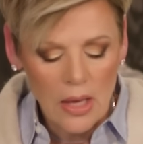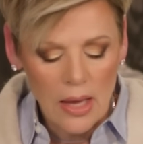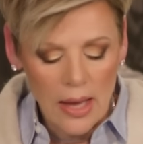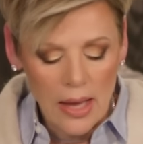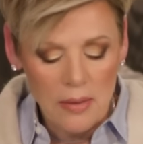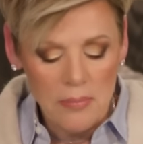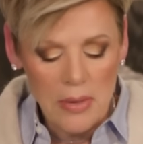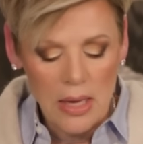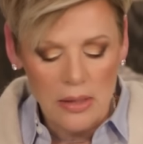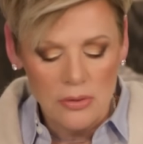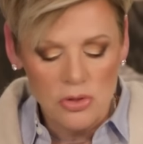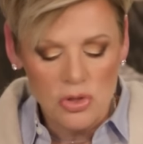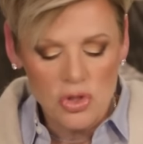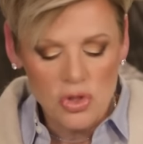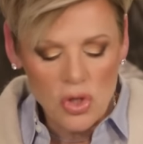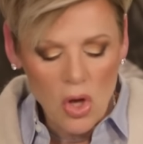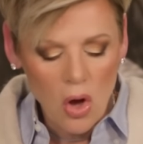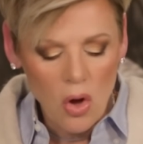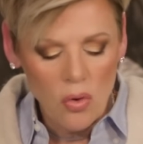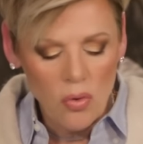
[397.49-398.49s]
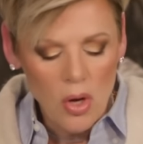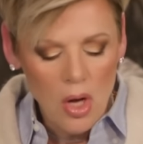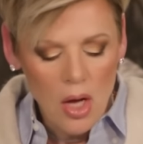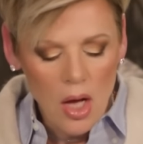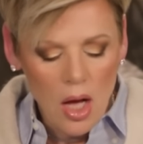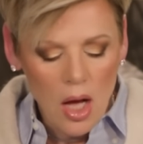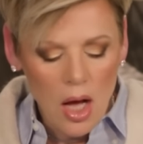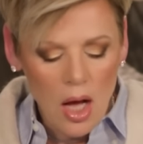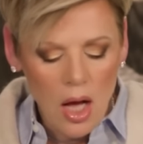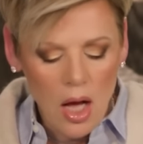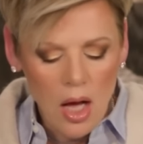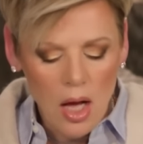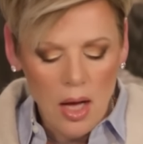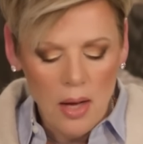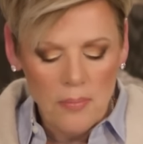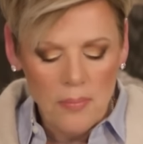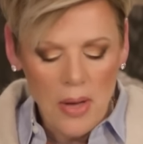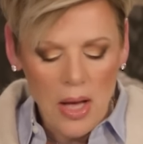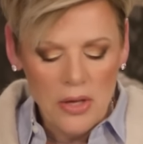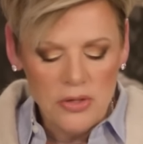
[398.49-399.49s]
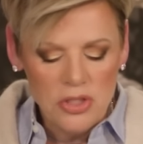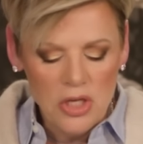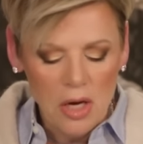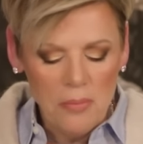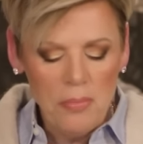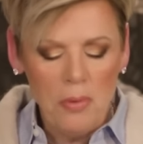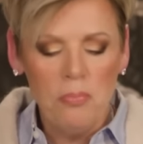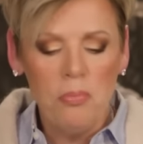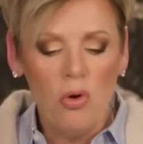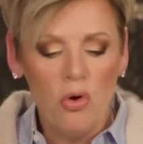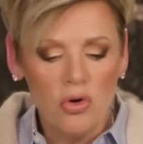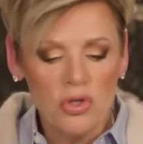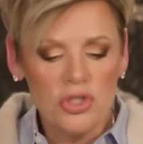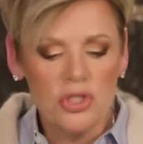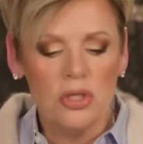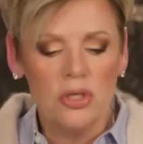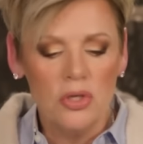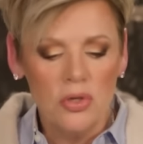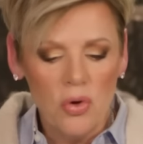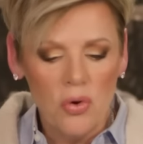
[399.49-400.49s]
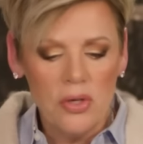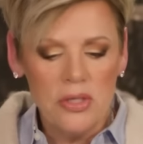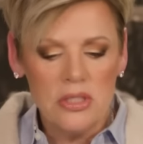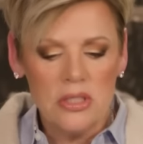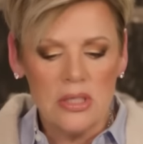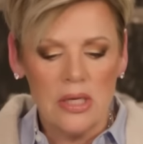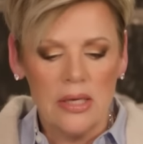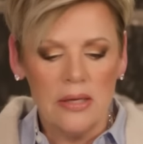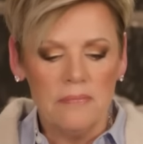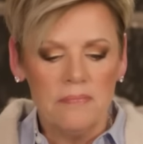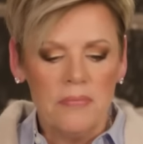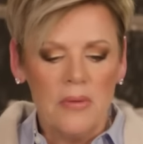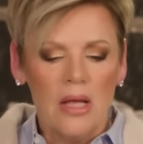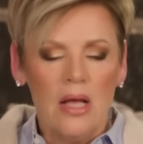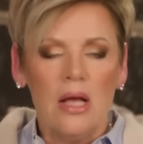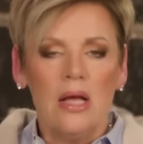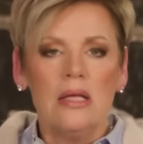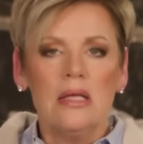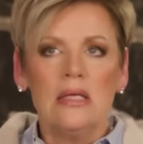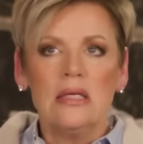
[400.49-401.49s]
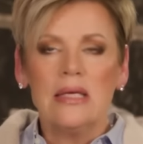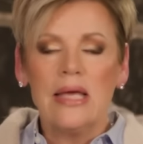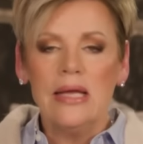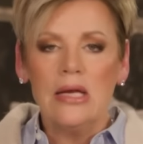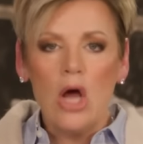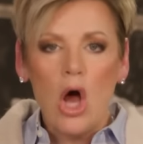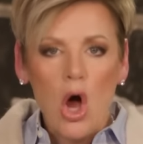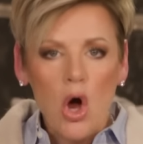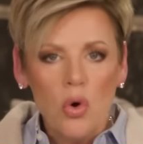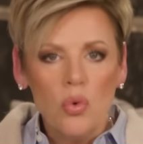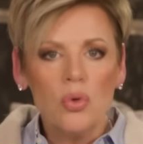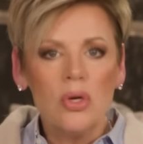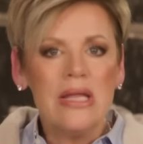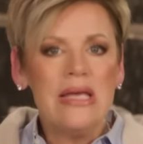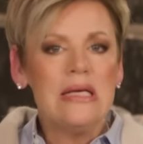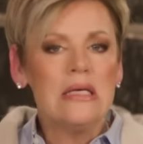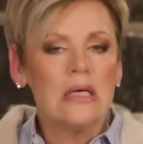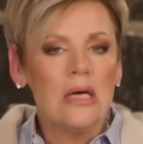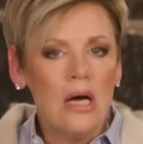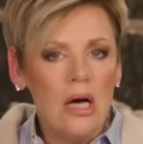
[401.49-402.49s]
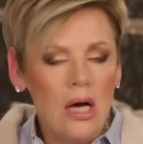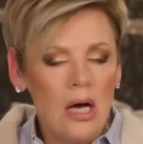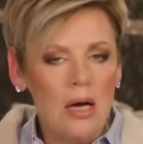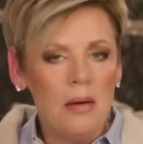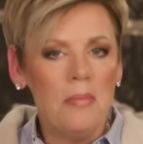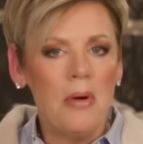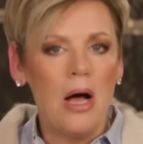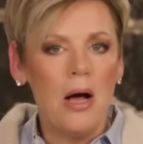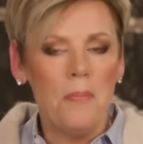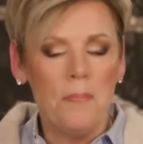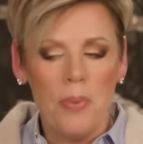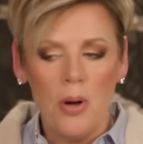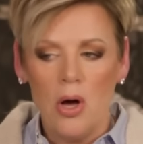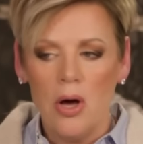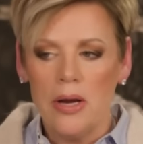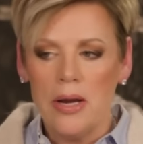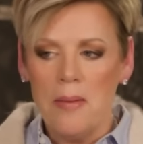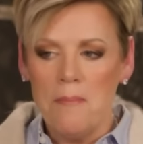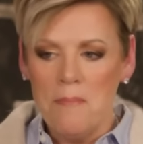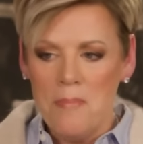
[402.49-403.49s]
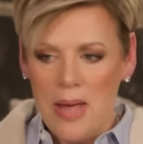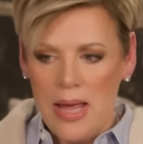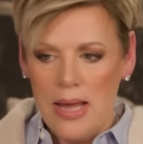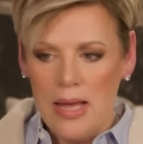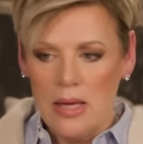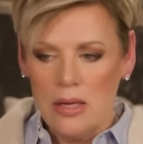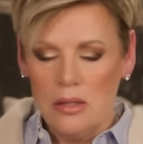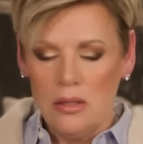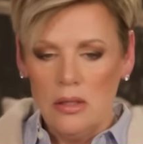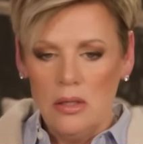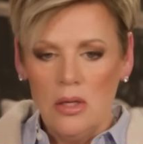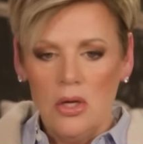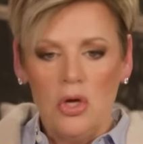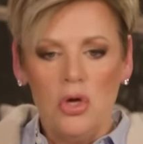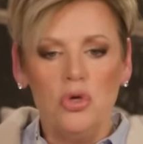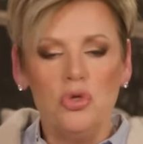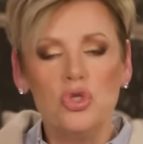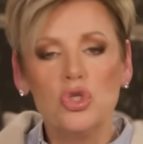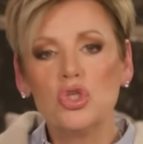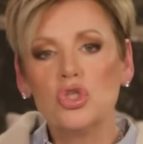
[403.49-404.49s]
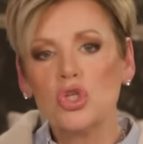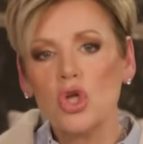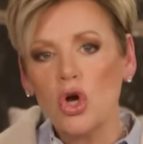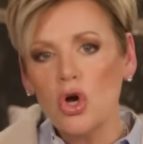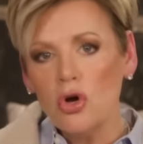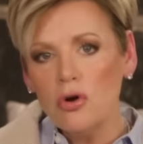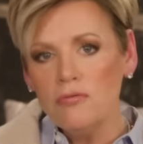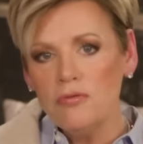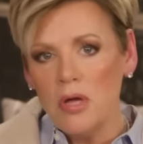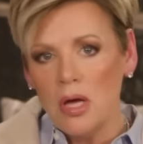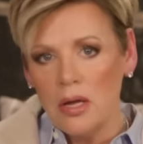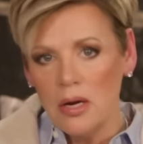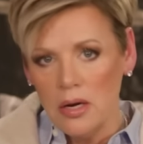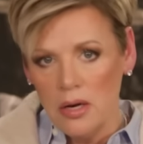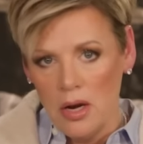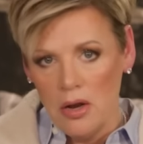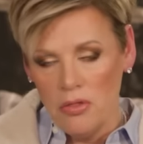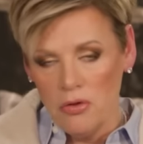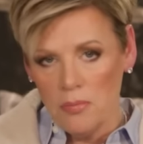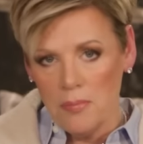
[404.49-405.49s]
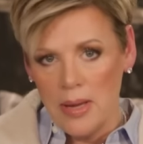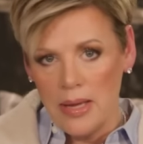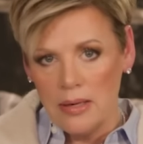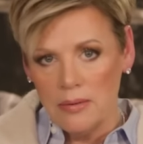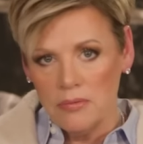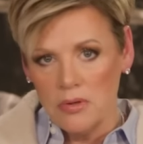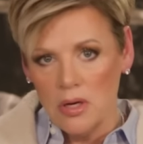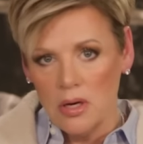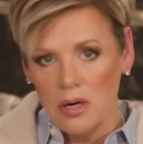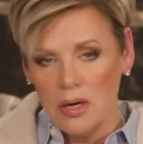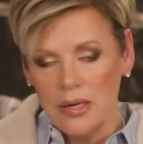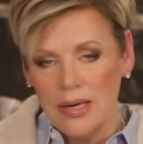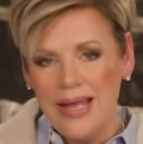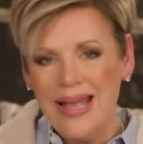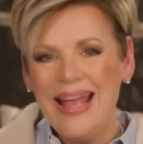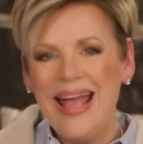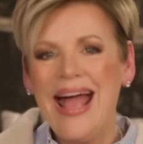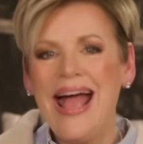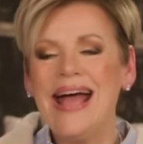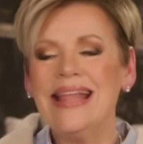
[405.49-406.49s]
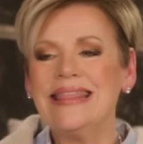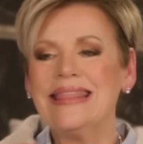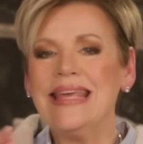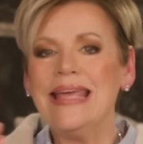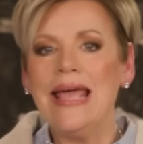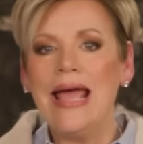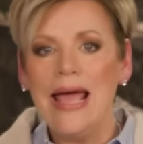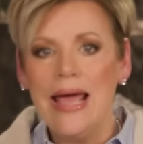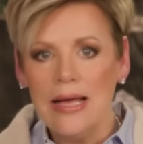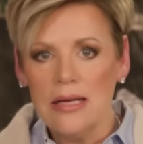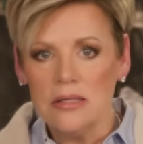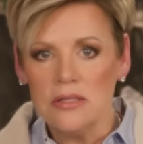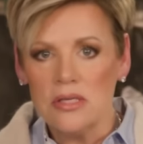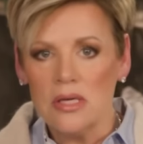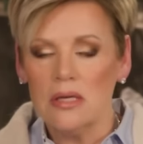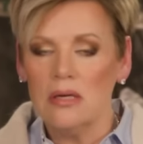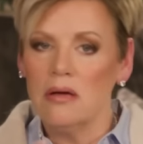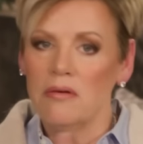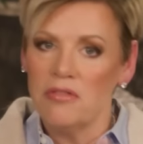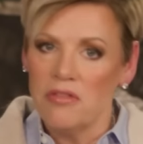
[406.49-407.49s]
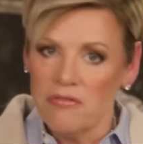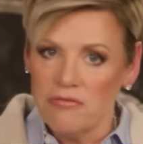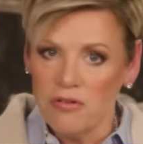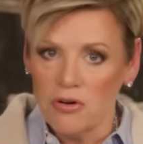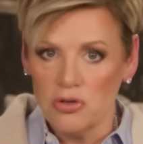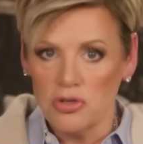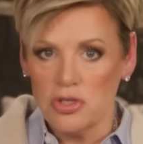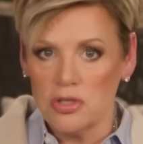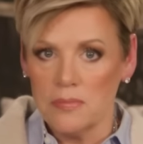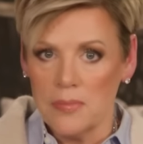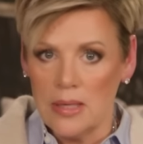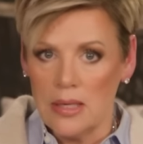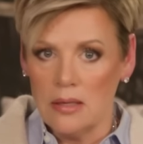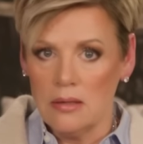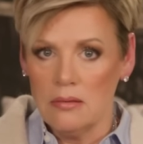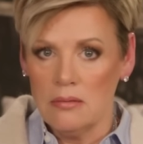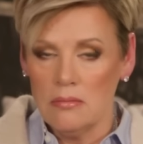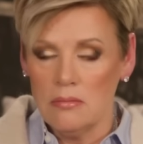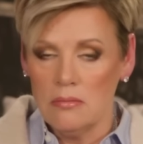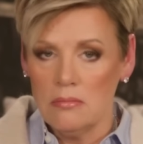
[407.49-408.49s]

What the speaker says: Amen. So a double portion anointing can only come upon a man who served another man of God at the exit of the first man.